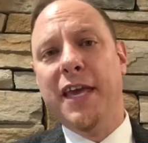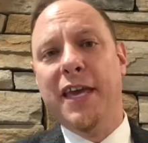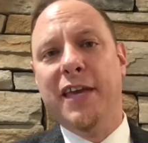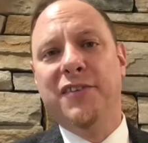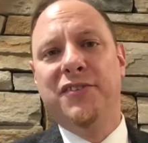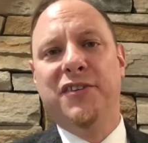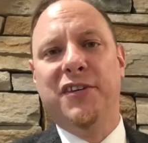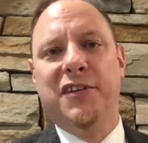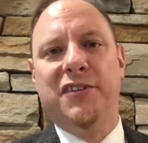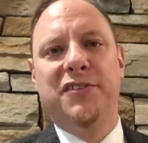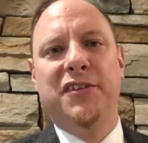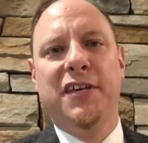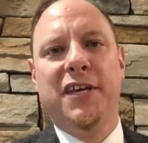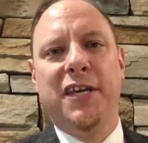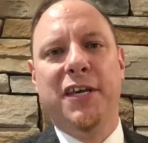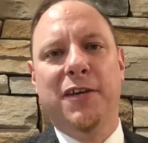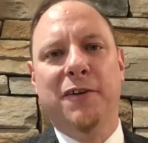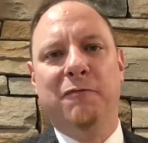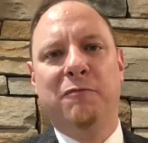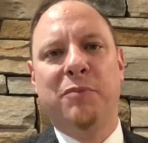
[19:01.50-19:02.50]
ACT,
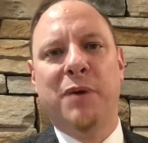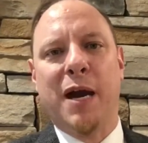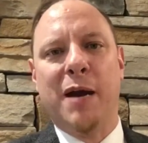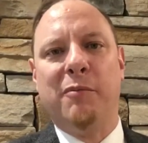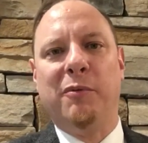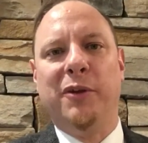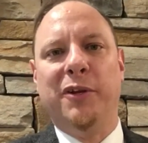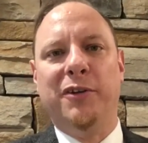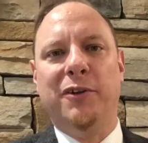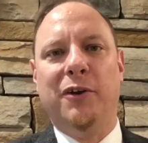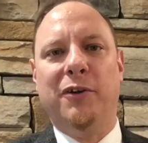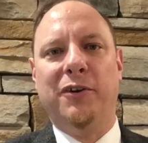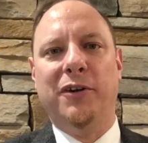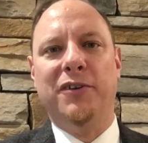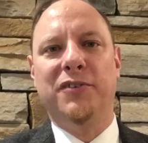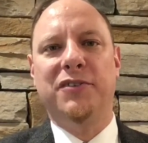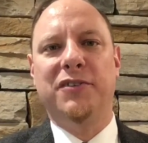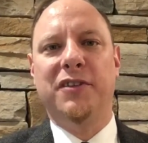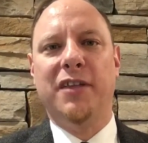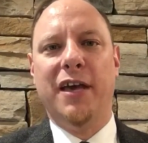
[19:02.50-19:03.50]
you've probably
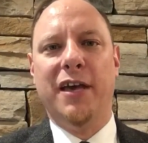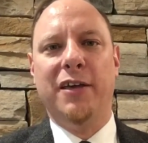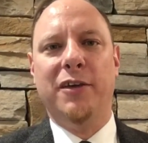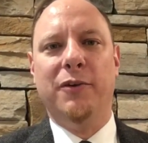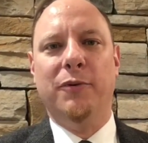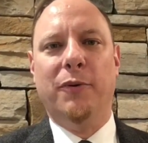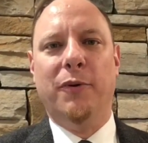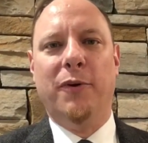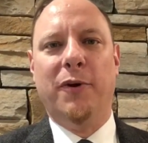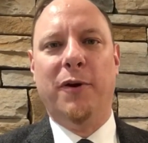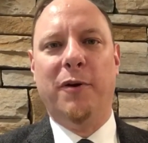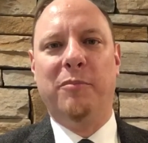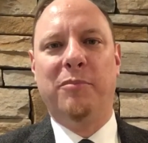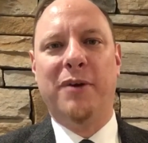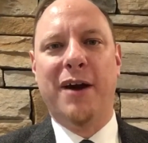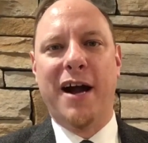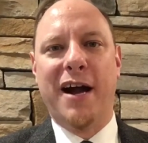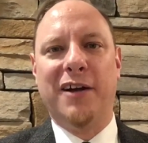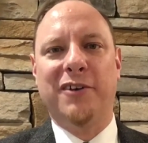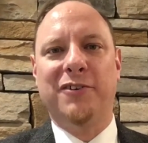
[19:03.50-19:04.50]
noticed that your
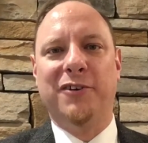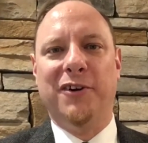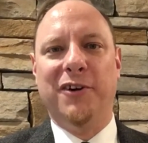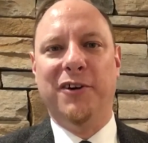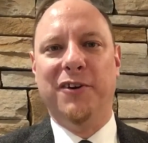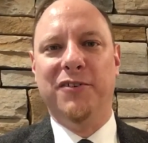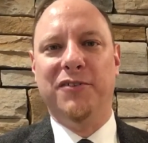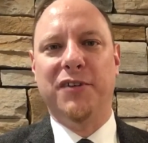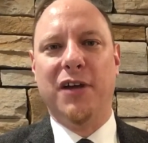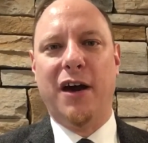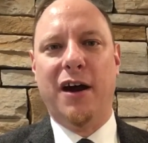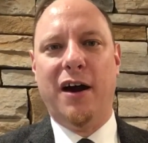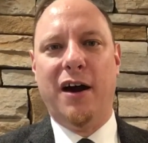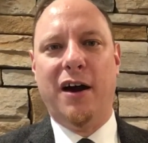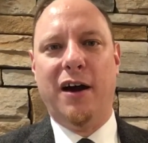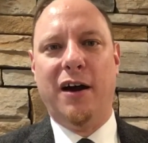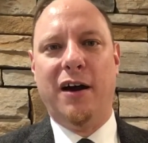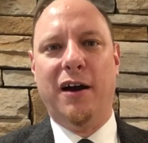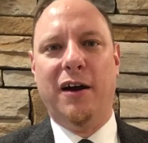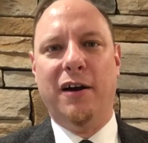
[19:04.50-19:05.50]
proctors
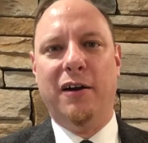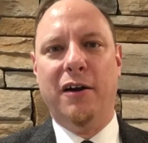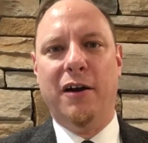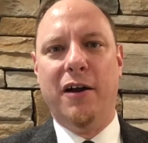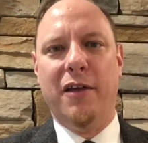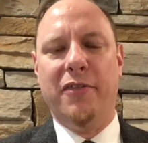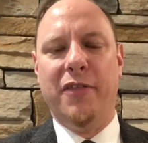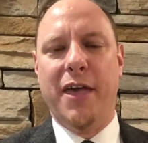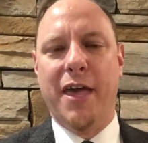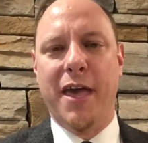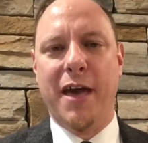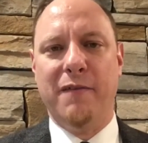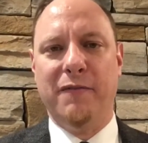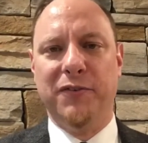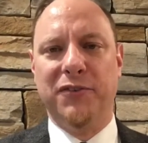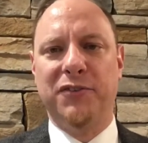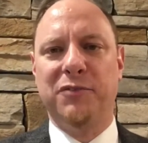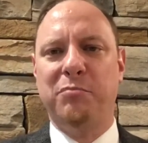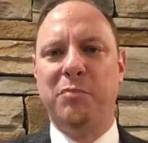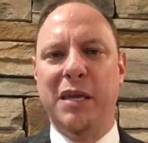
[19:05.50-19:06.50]
they have a
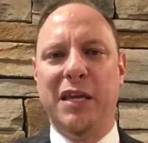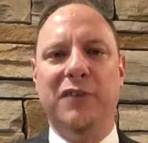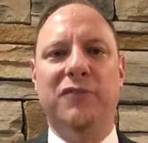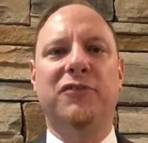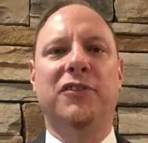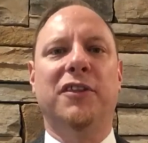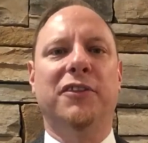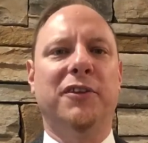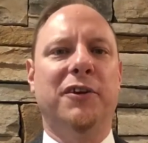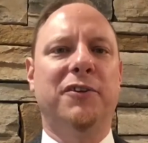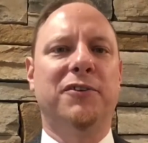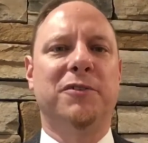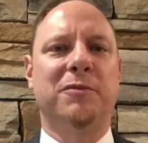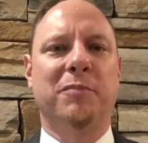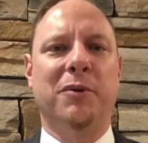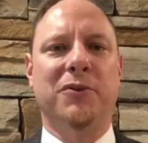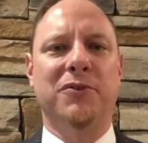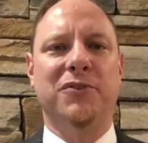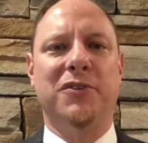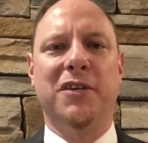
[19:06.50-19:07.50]
speech that they're
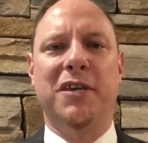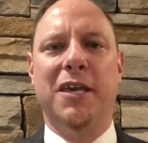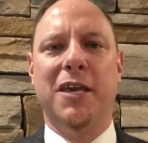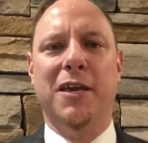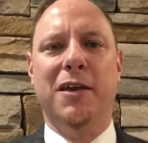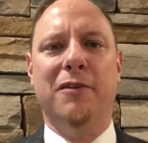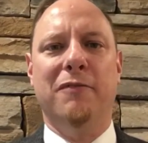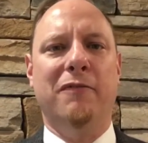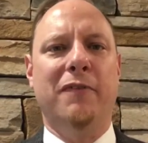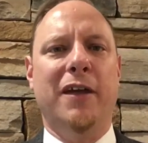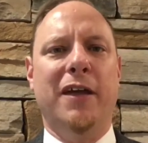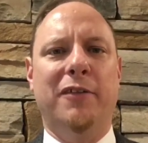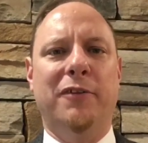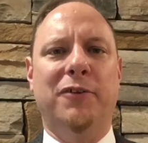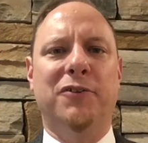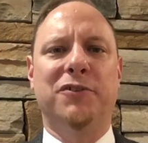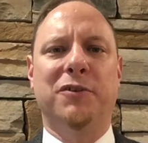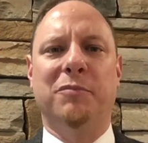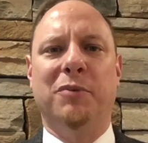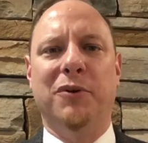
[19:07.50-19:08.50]
supposed to give, and they're
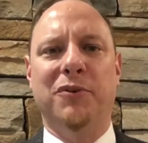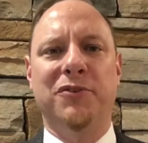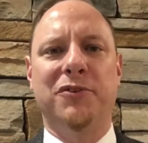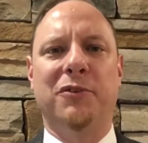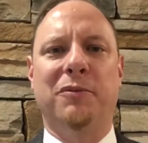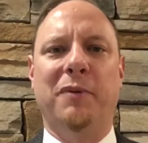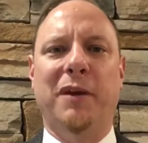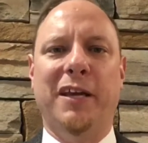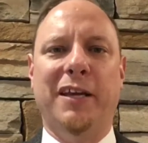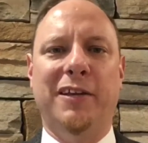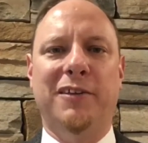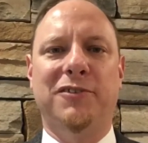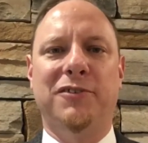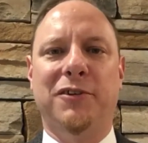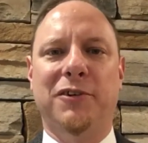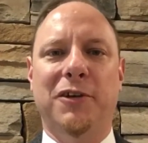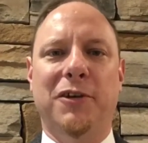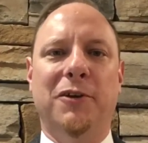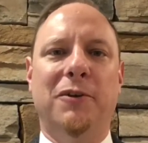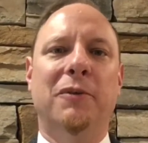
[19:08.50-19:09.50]
supposed to read it to
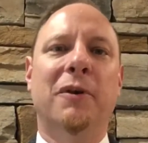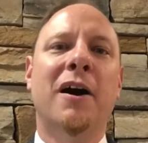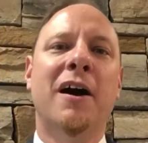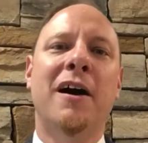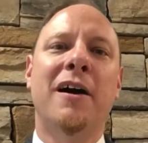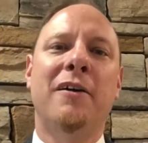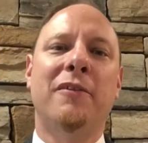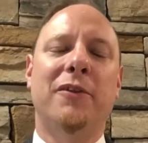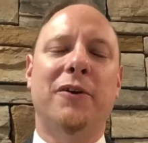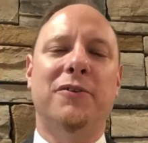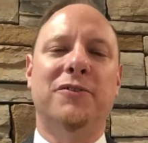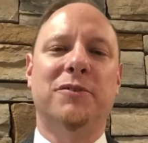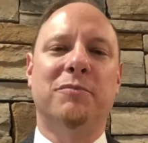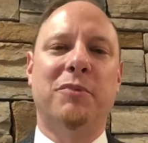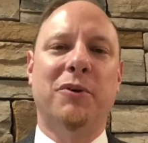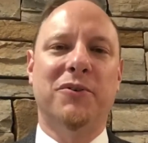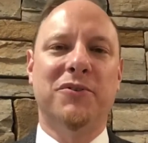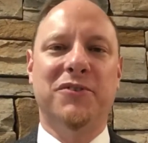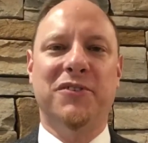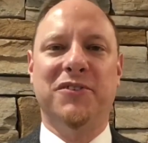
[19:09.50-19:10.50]
you. They're
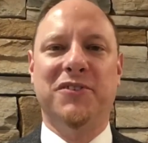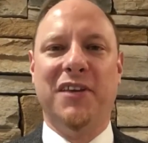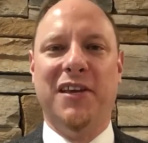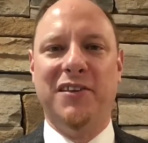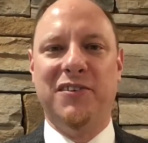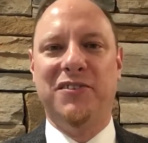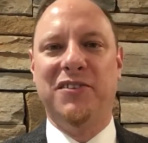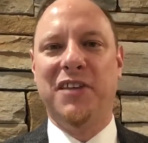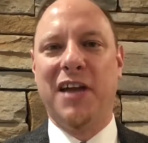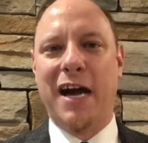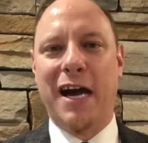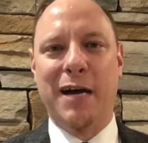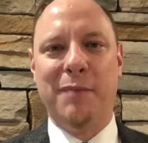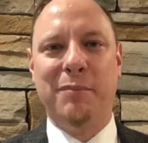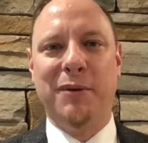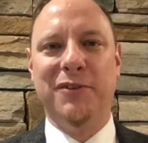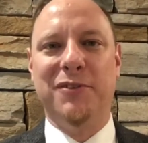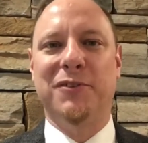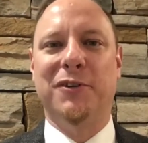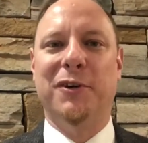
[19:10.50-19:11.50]
supposed to say stop
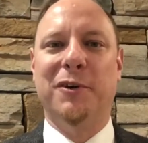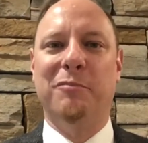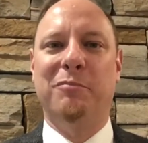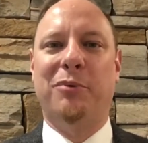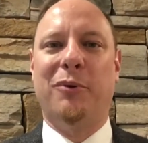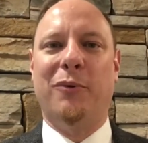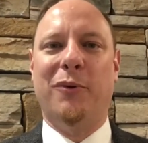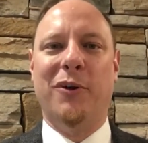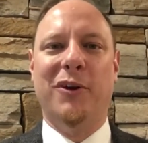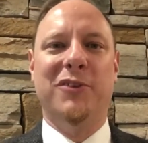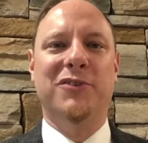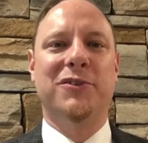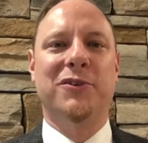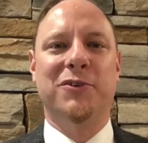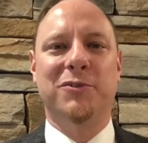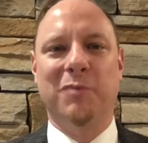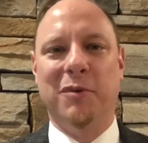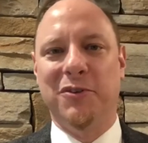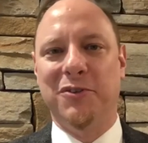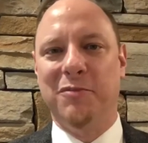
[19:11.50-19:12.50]
at certain points. They're
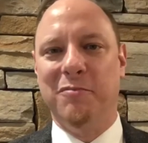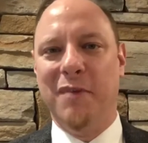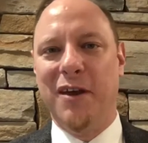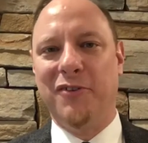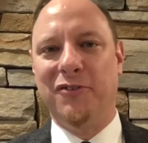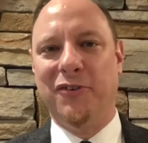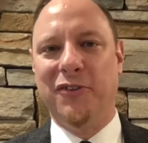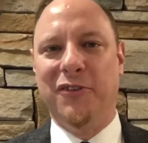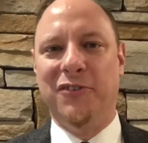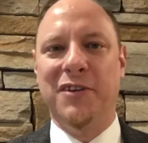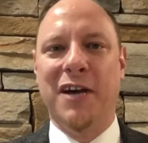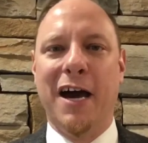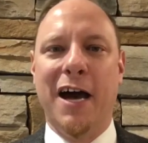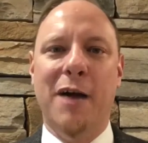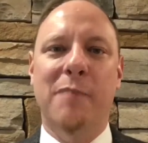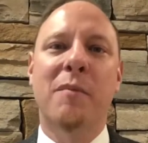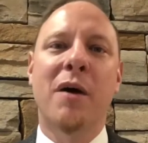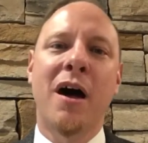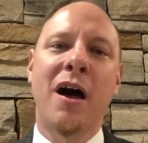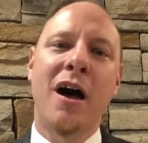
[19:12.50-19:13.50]
supposed to measure the
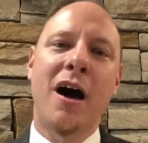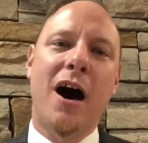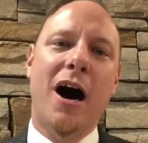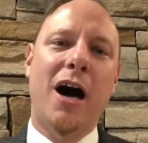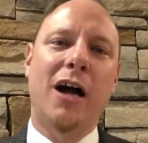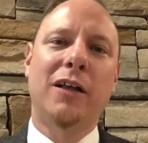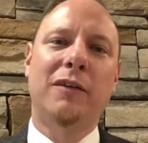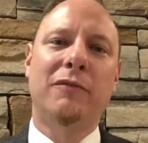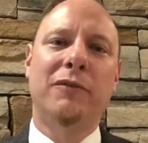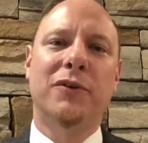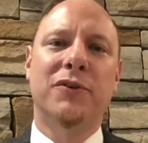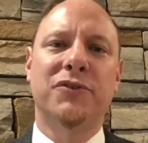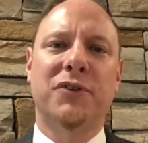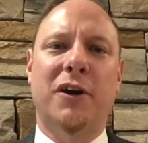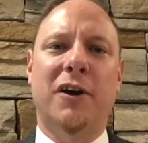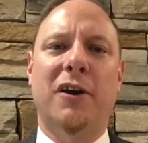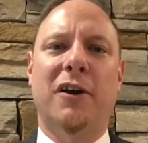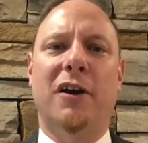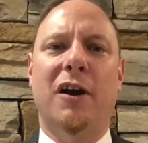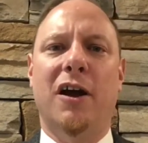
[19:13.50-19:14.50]
time. All of those
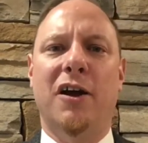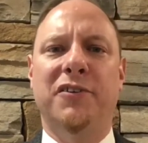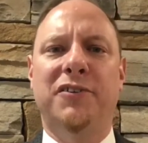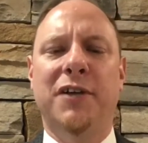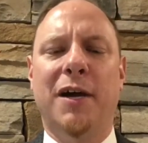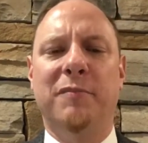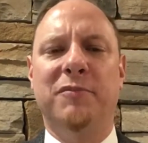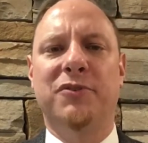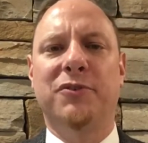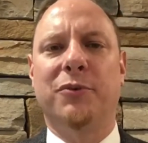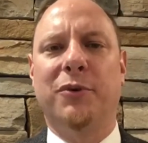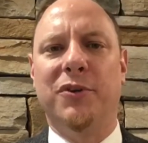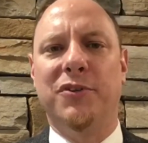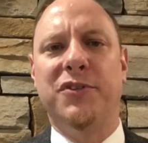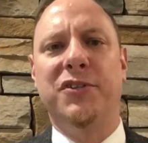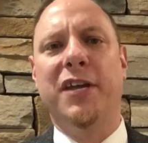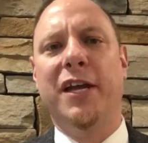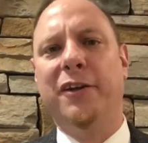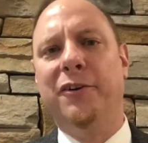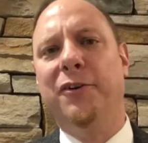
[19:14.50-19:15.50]
are attempts towards
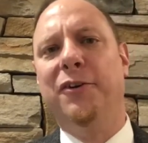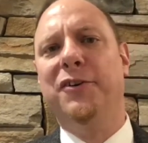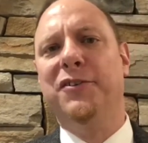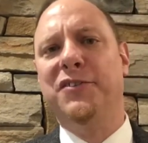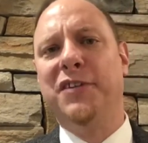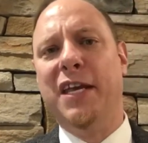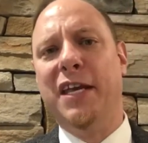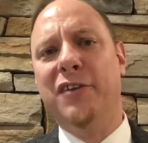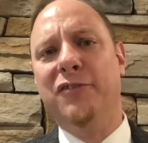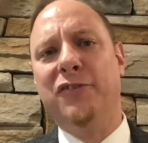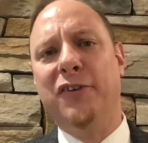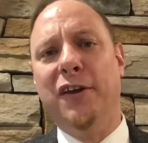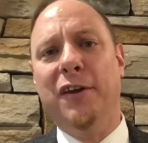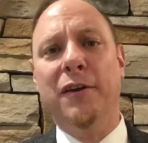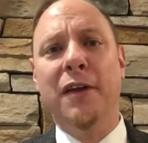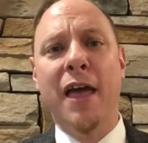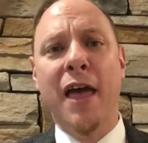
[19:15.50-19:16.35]
standardization.